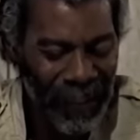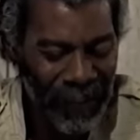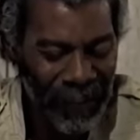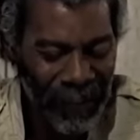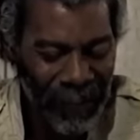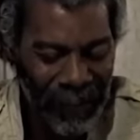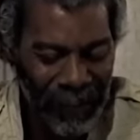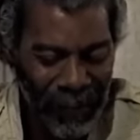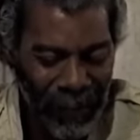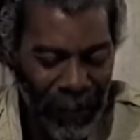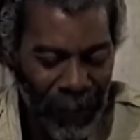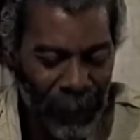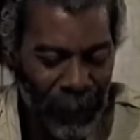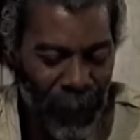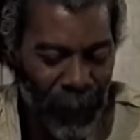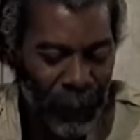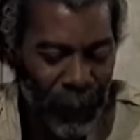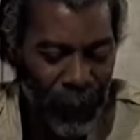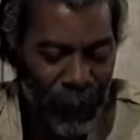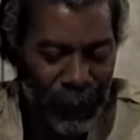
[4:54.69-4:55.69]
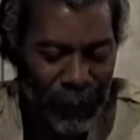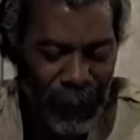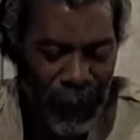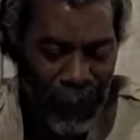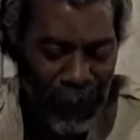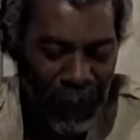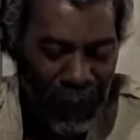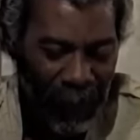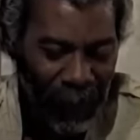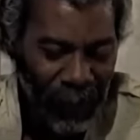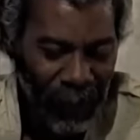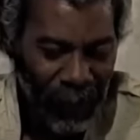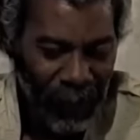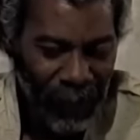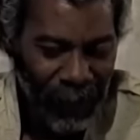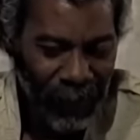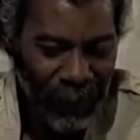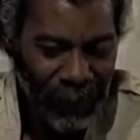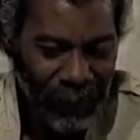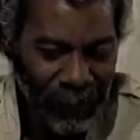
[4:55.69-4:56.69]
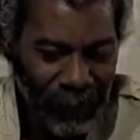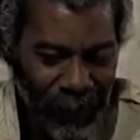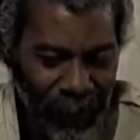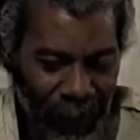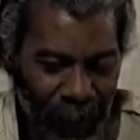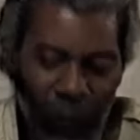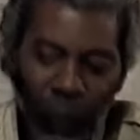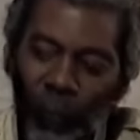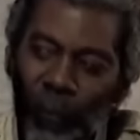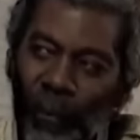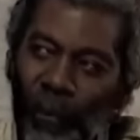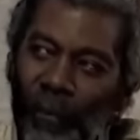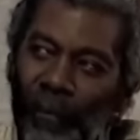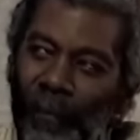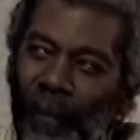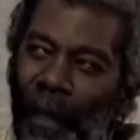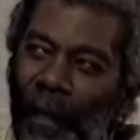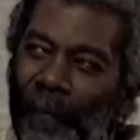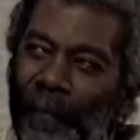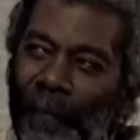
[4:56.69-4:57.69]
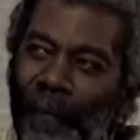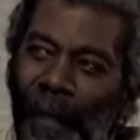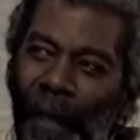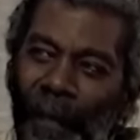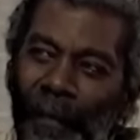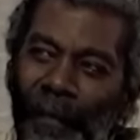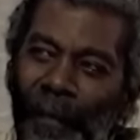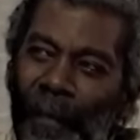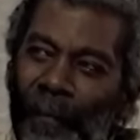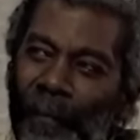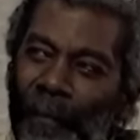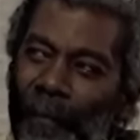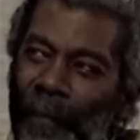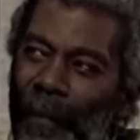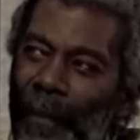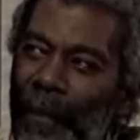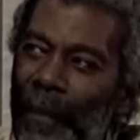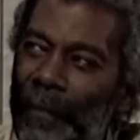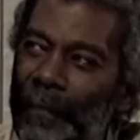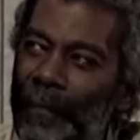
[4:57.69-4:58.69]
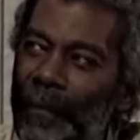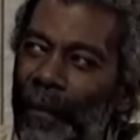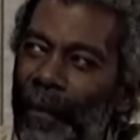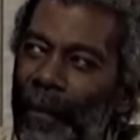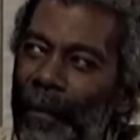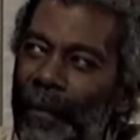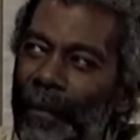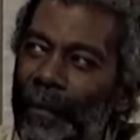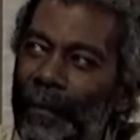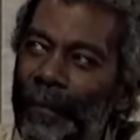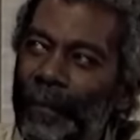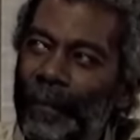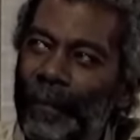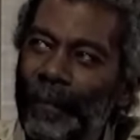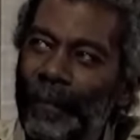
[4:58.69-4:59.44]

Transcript: yes, I remember. But I hope you have not forgotten everything I've taught you.